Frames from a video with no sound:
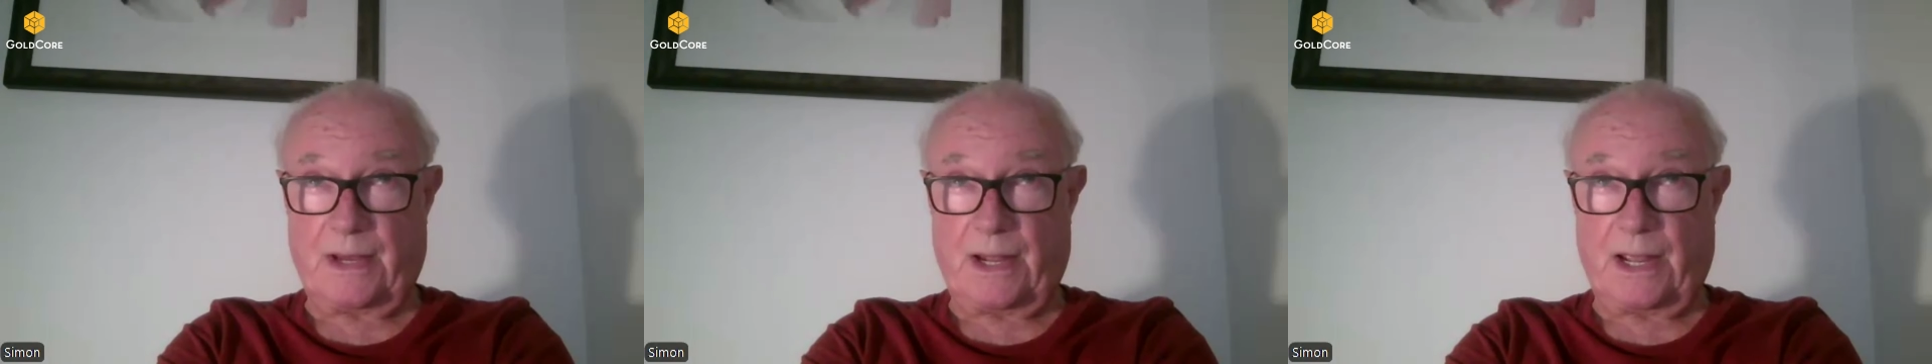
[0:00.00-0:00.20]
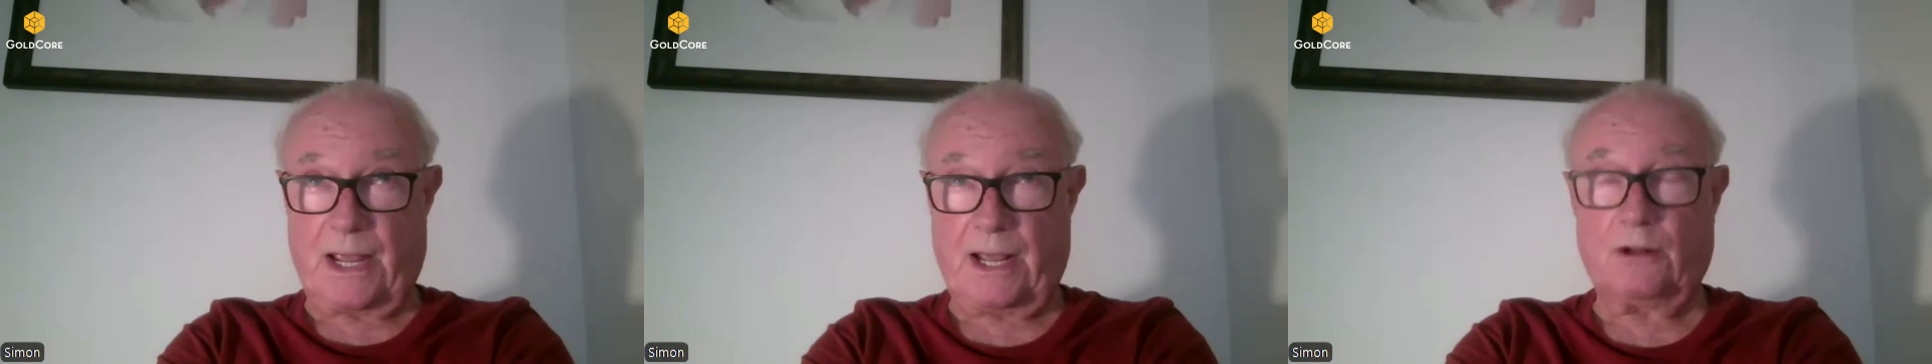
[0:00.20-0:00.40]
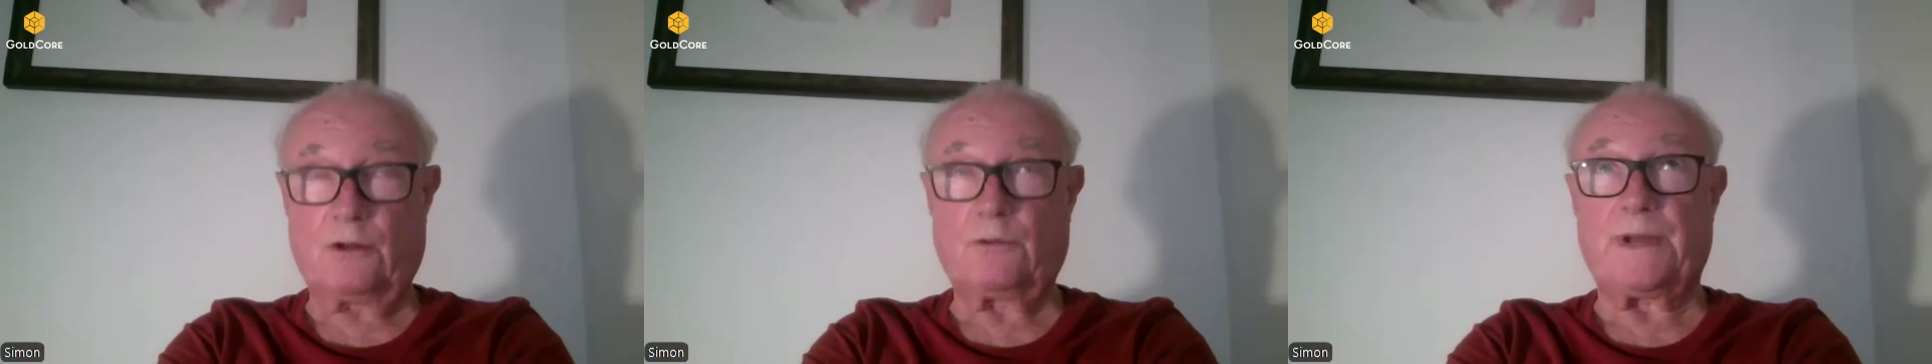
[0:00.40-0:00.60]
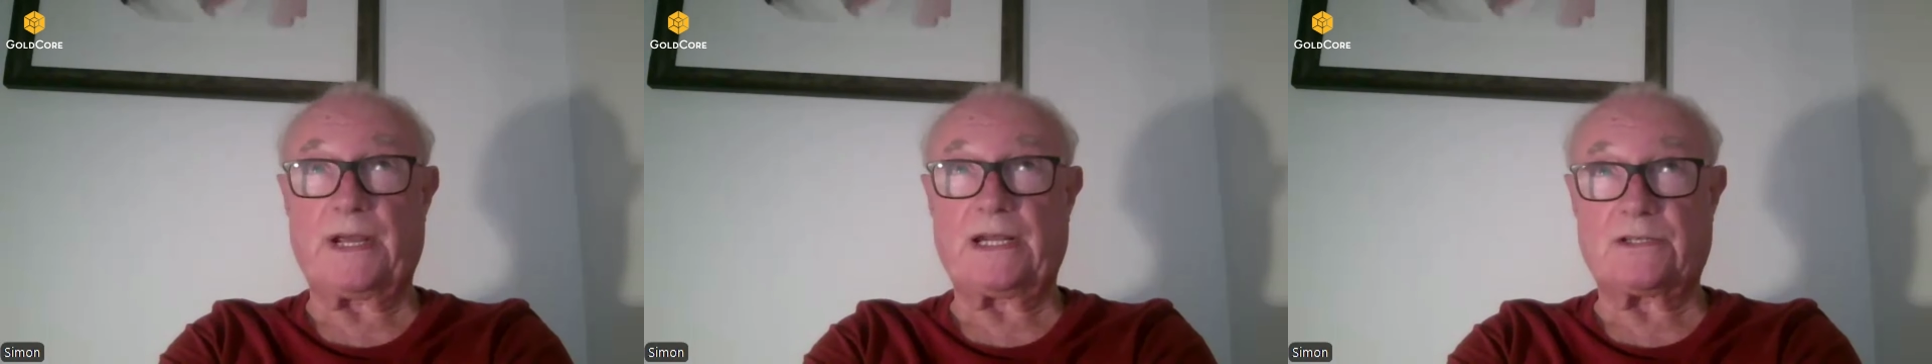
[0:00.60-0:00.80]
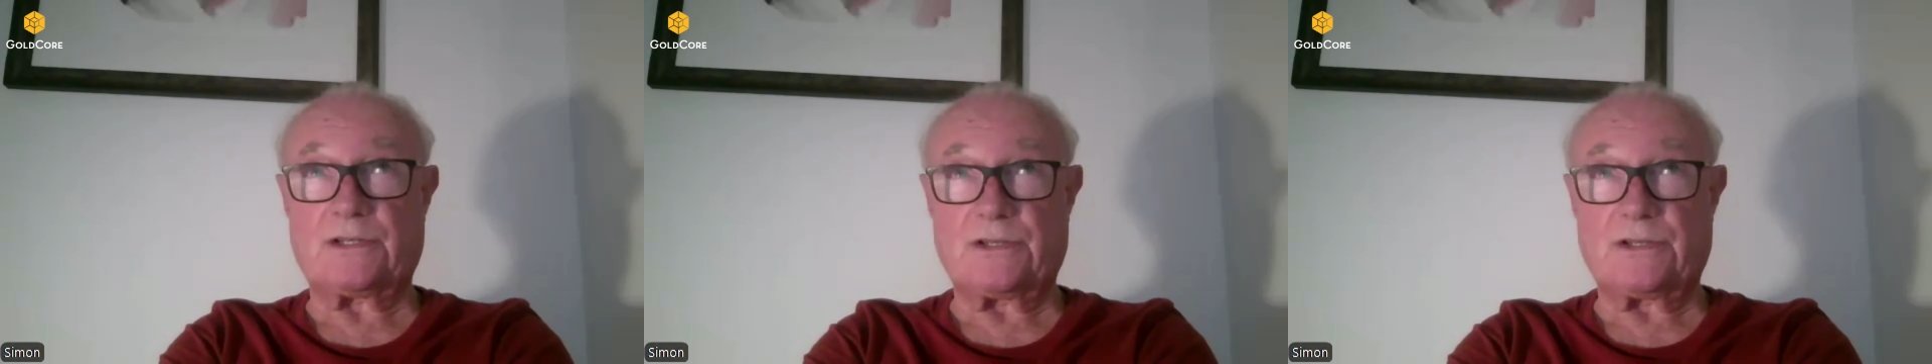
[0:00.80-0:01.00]

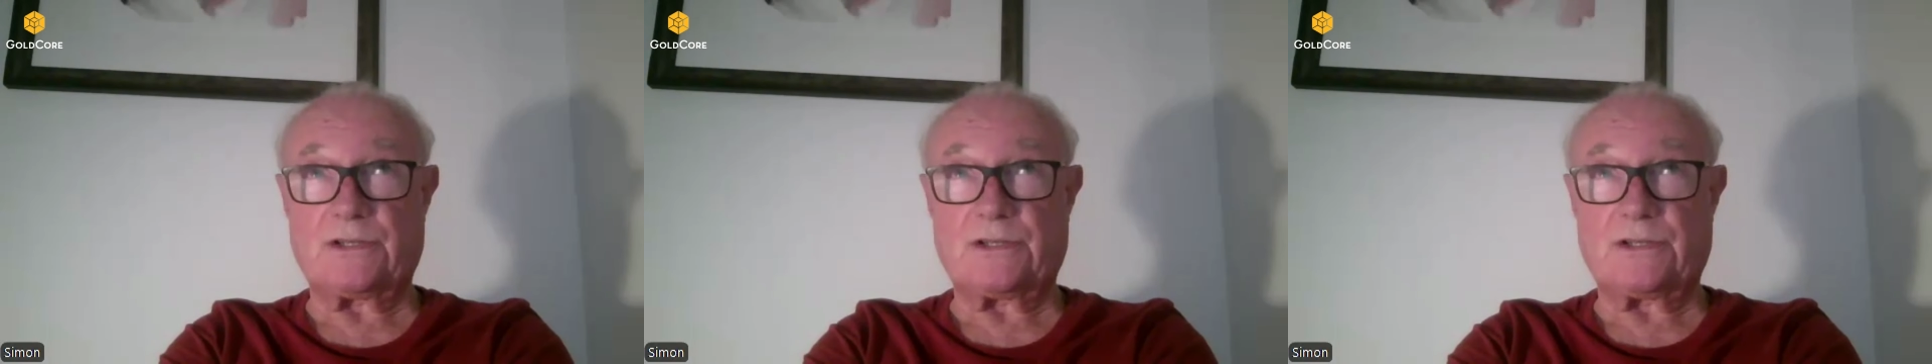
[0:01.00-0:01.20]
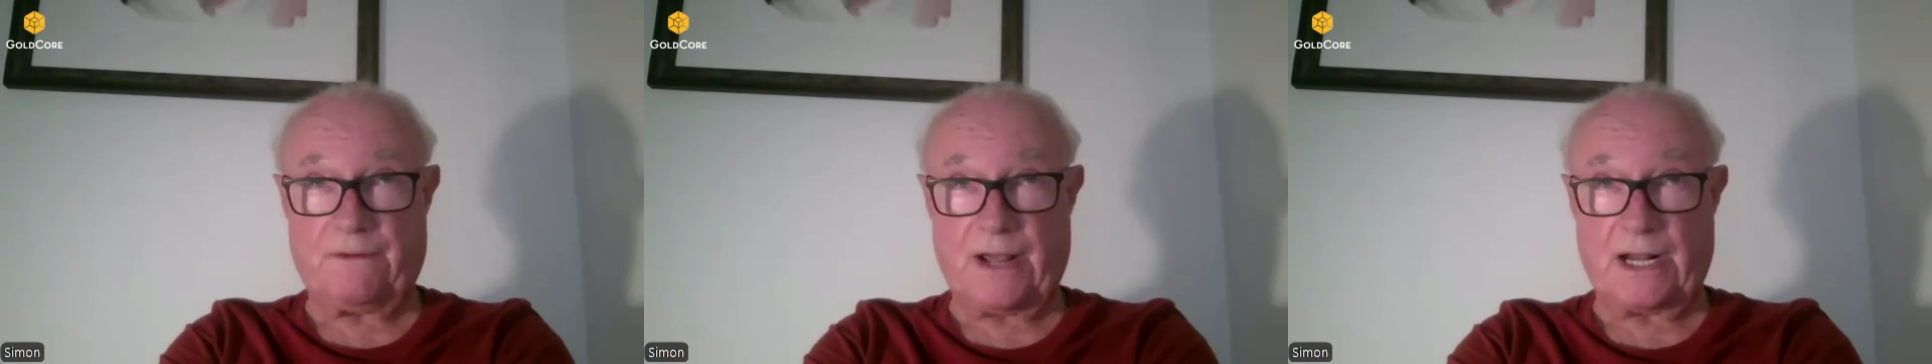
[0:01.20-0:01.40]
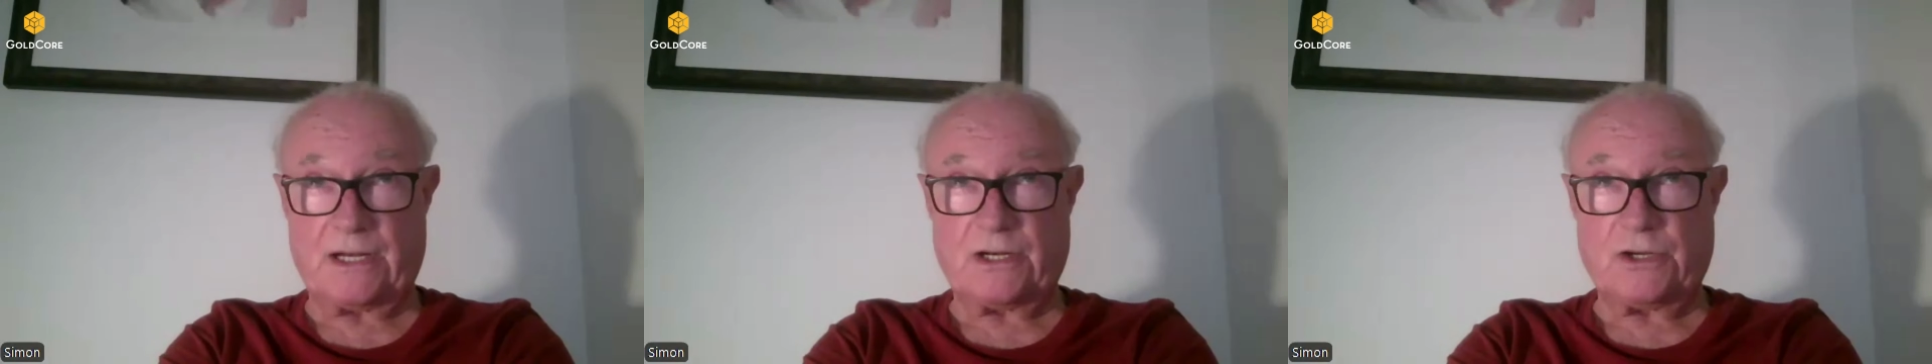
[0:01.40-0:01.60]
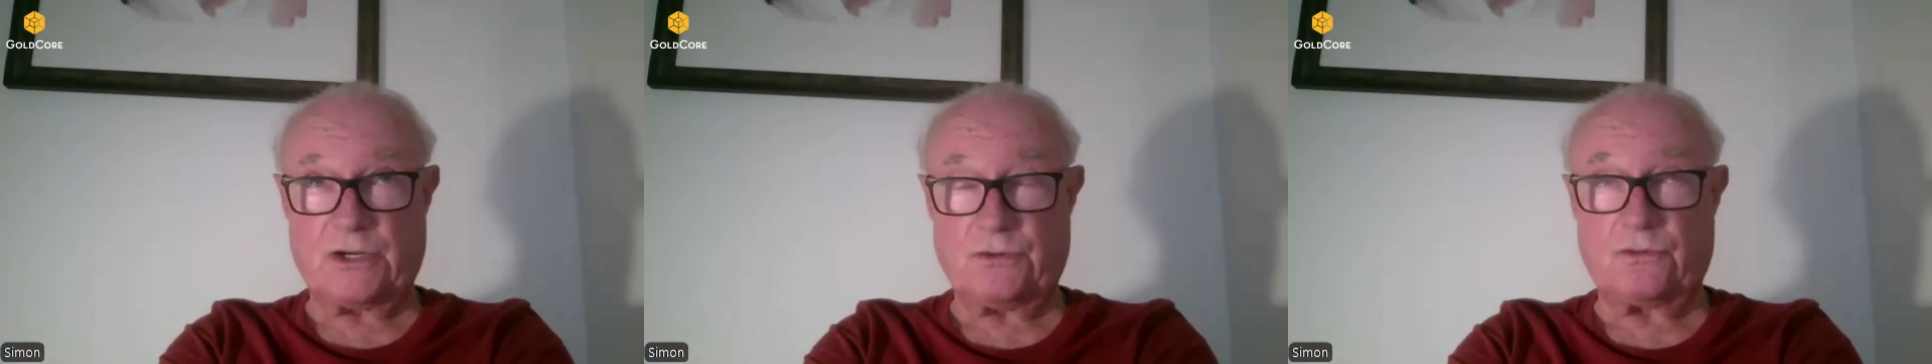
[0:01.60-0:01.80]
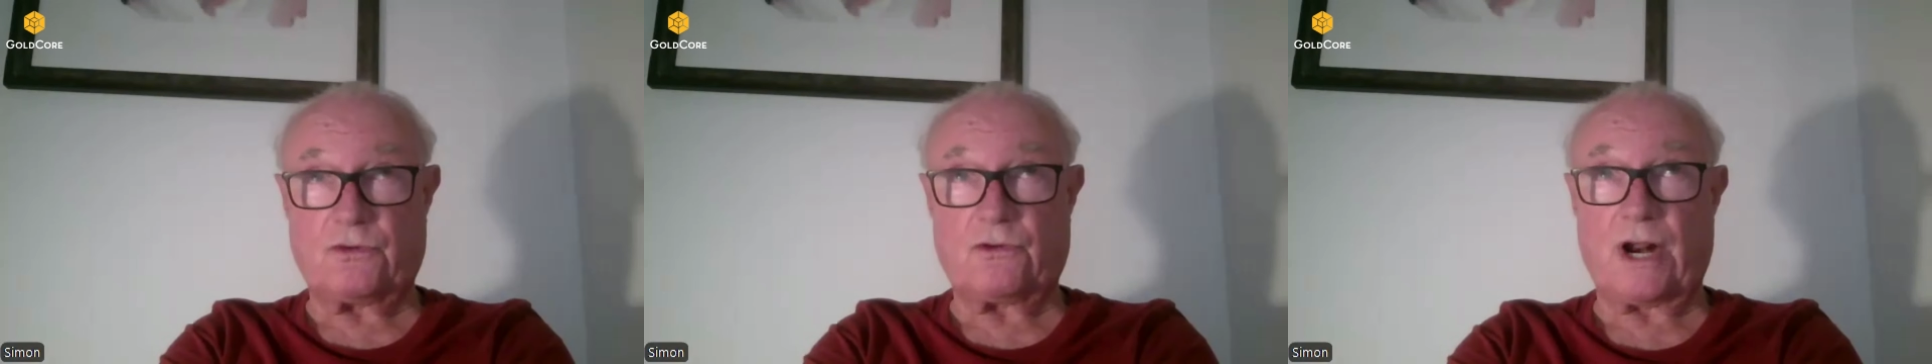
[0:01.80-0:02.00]
helping to defend
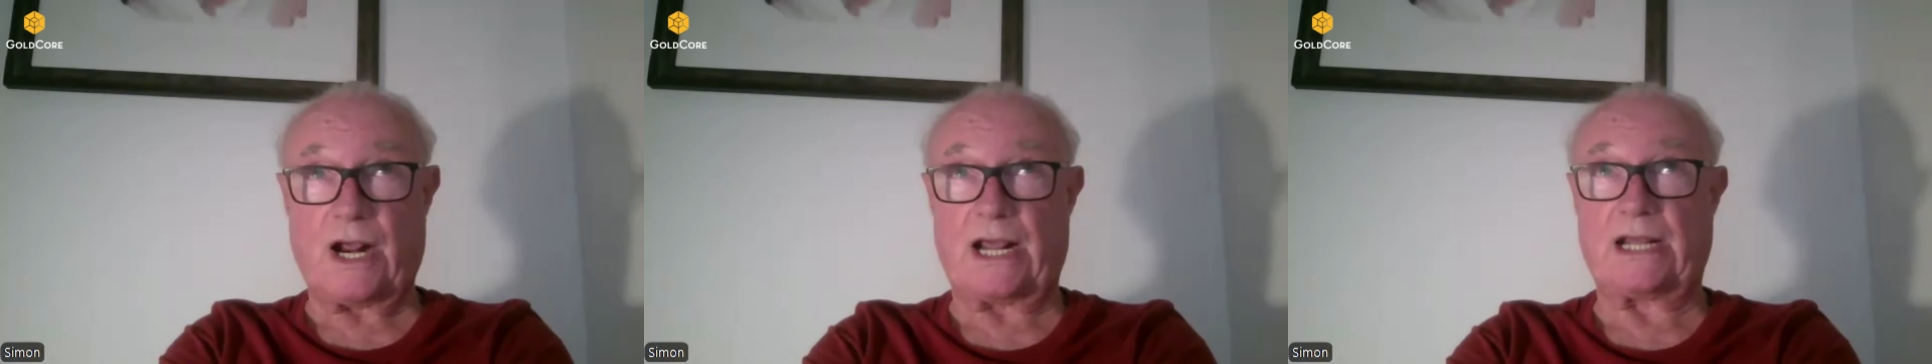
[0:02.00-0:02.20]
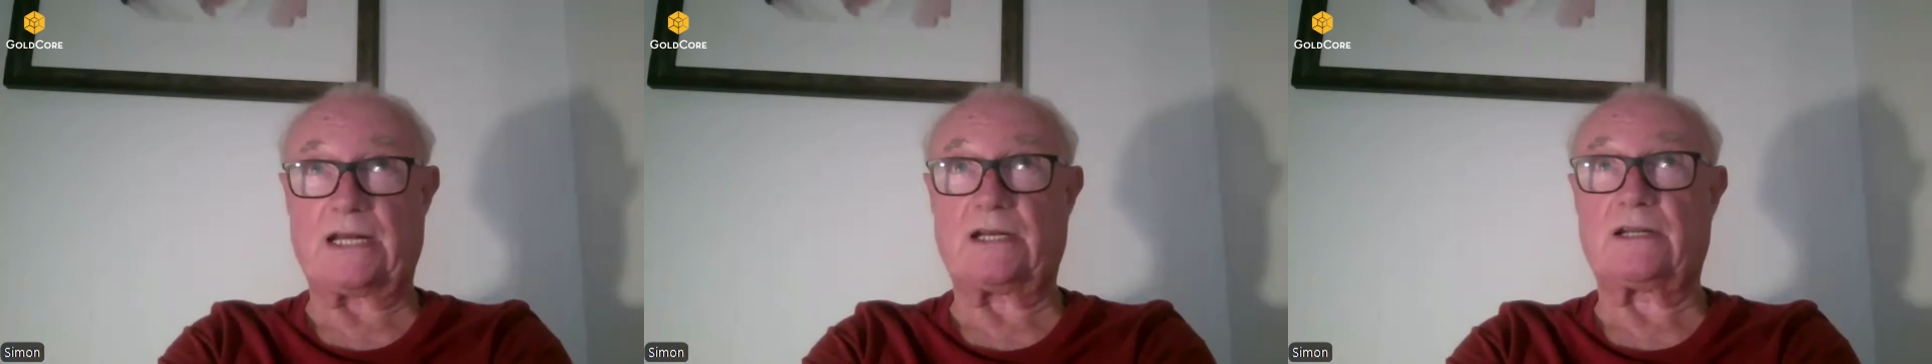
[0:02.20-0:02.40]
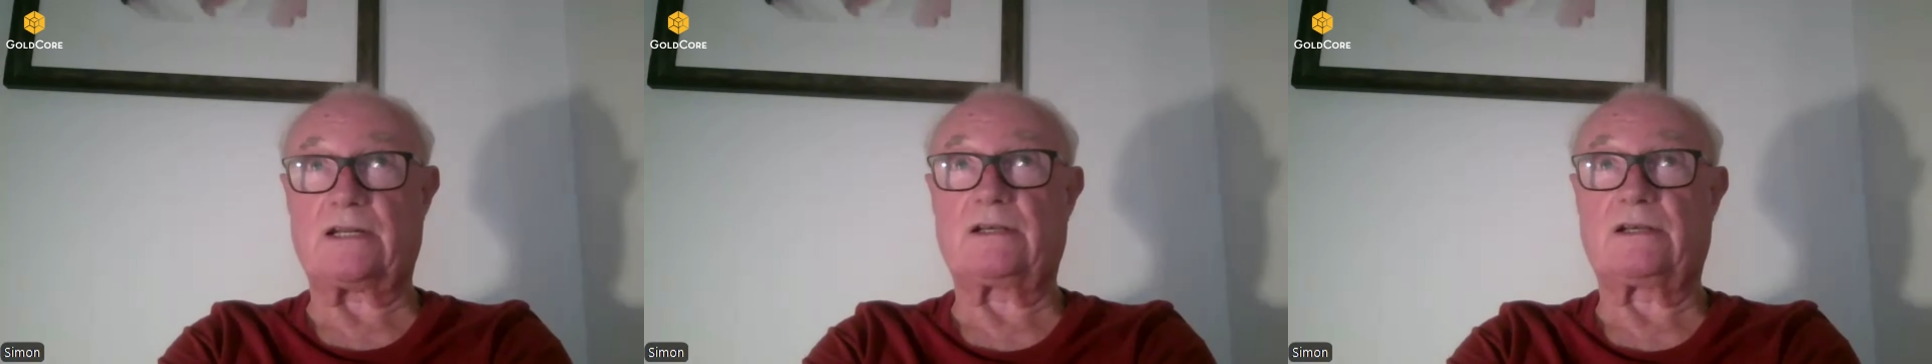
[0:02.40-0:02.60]
Ukraine